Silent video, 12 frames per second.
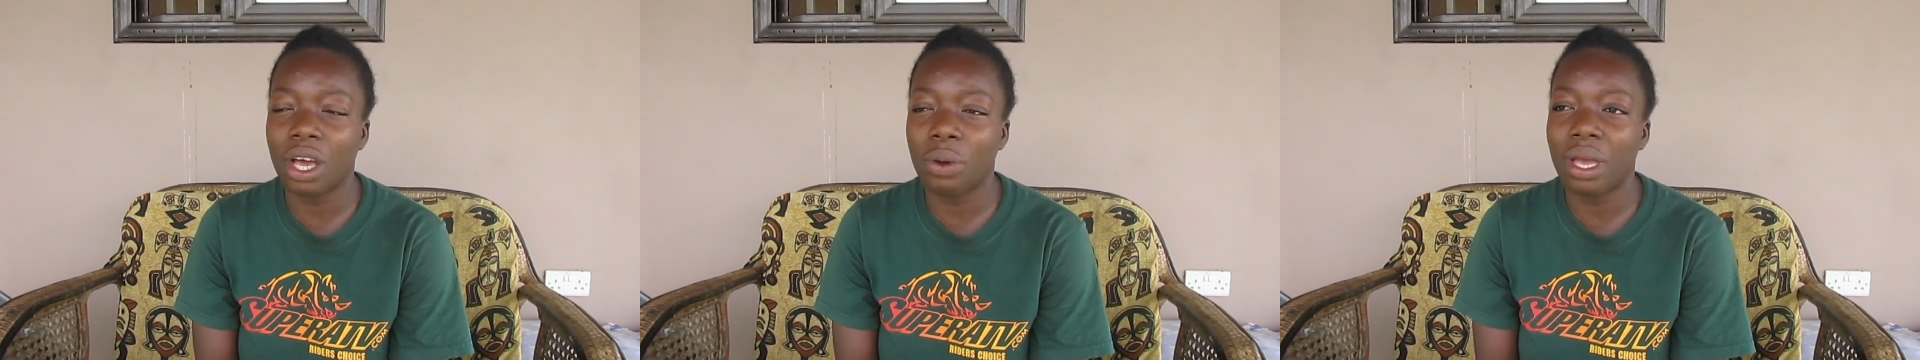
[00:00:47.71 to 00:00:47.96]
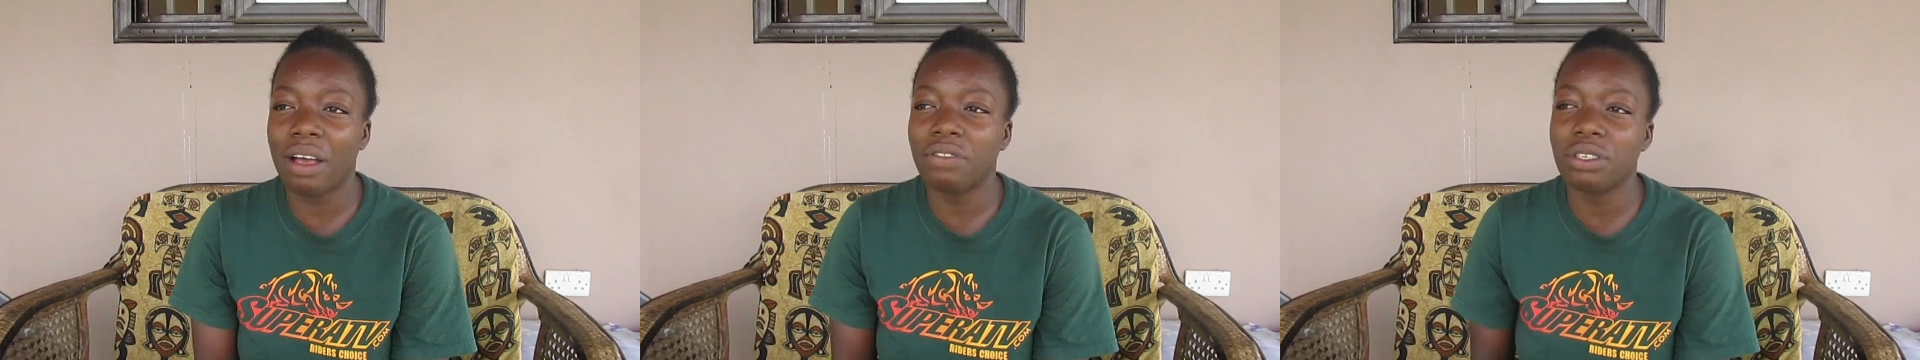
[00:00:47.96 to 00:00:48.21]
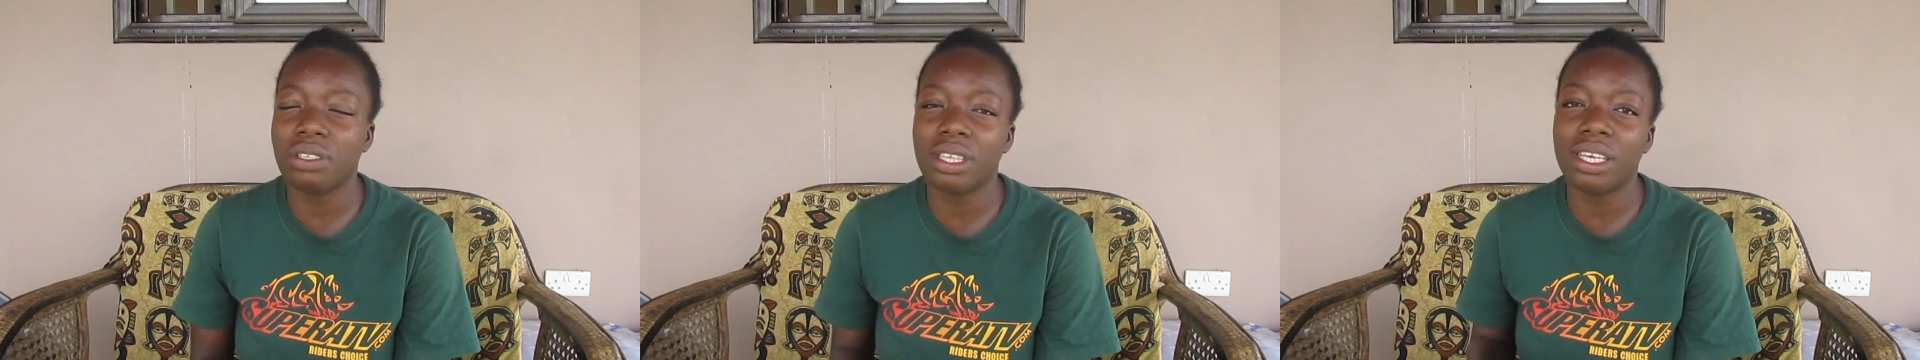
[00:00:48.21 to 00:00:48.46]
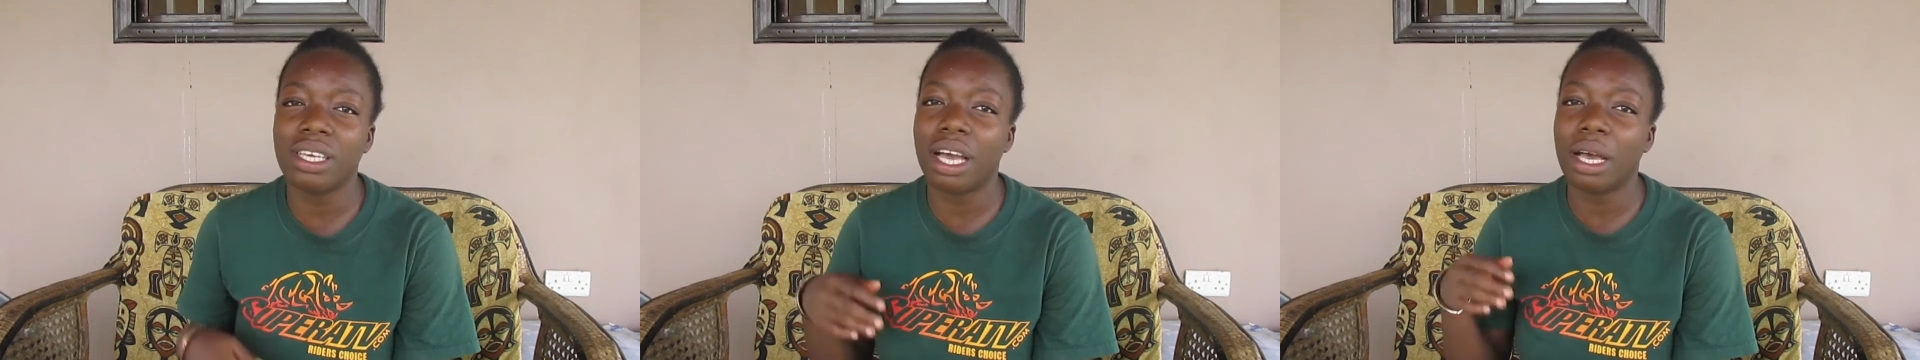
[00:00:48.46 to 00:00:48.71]
Now we have to
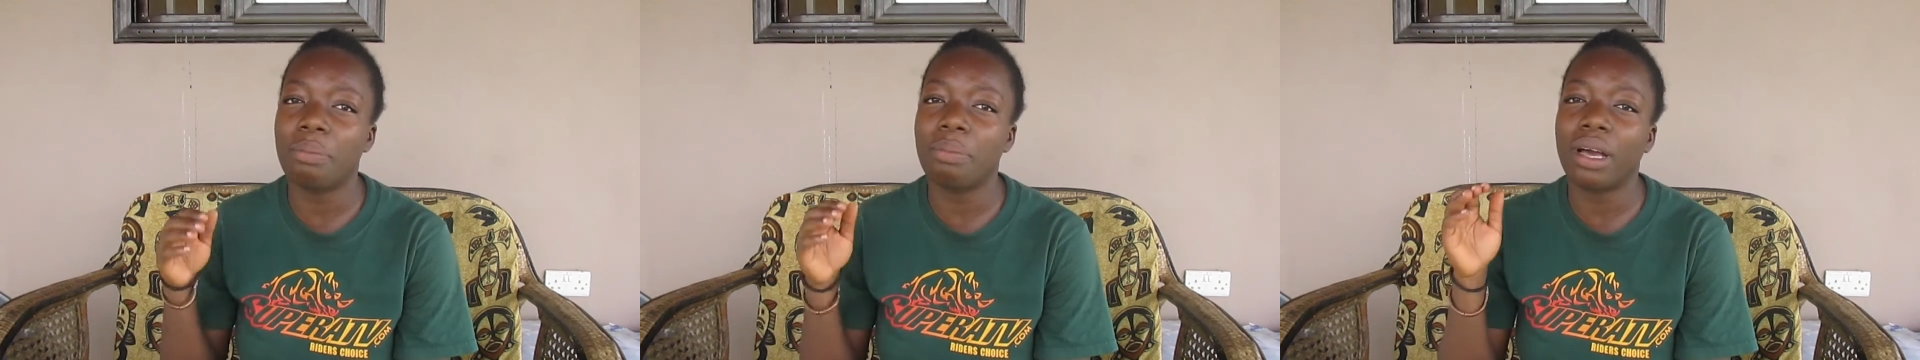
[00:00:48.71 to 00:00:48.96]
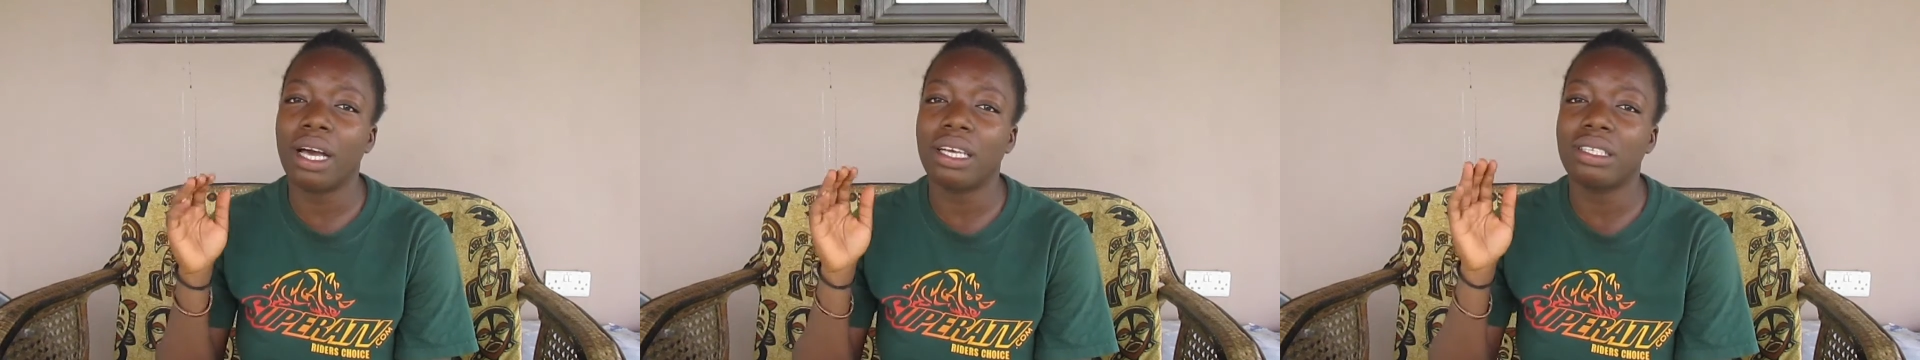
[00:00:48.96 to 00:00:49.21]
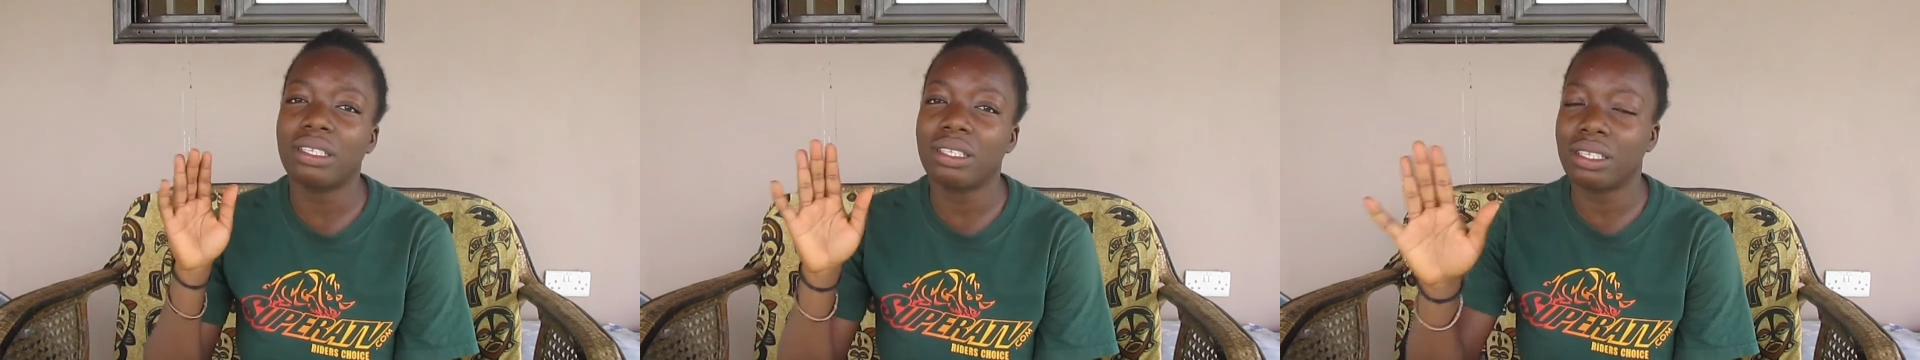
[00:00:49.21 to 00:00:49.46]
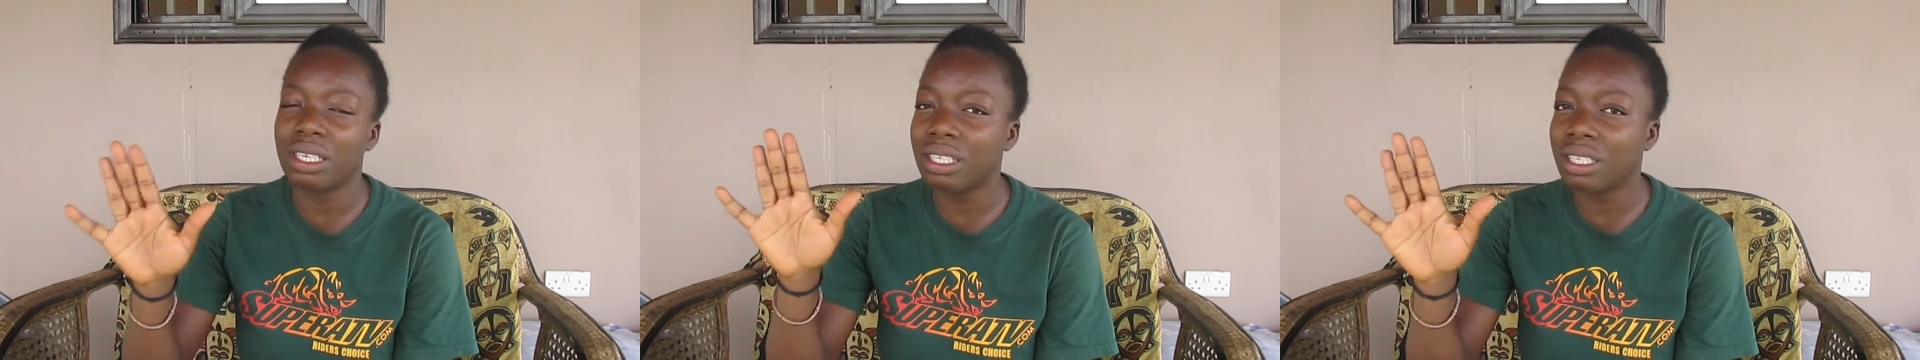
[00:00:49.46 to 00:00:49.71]
stay a
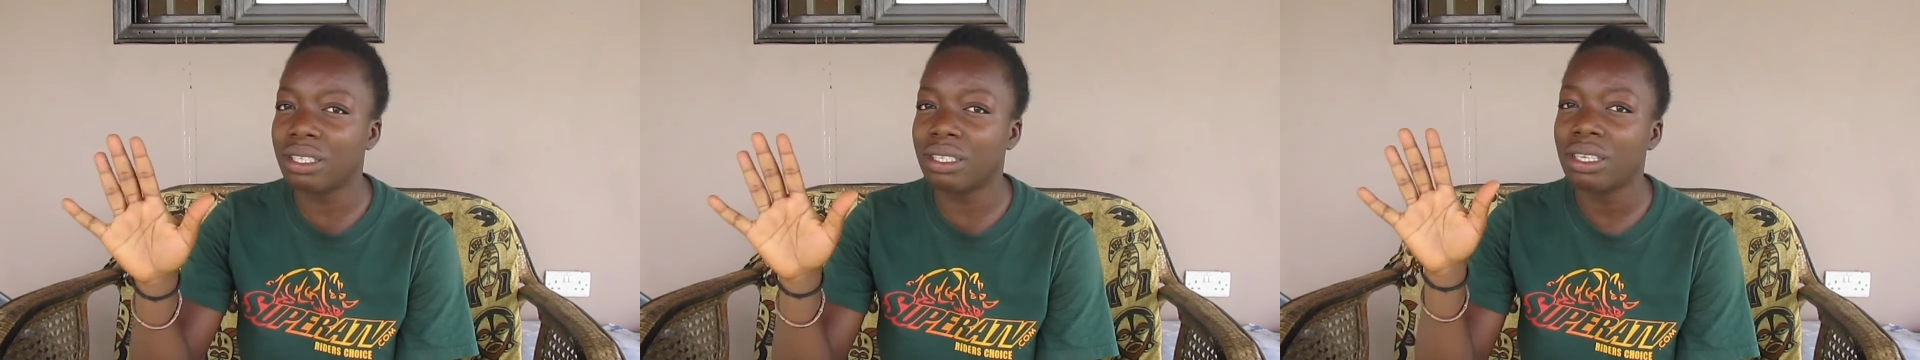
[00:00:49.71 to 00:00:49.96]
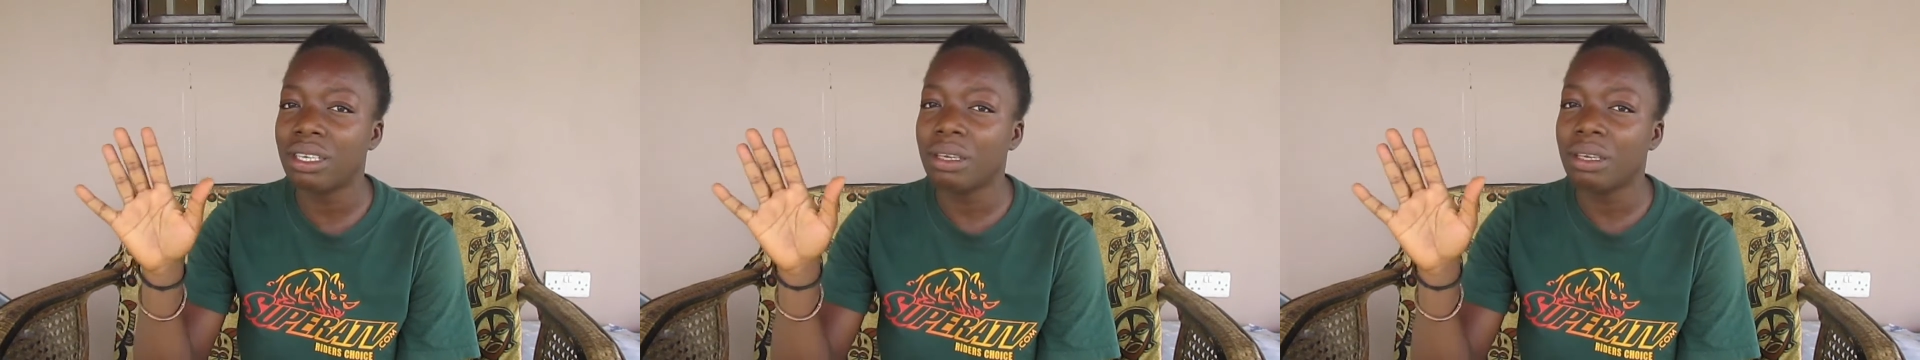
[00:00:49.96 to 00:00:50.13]
6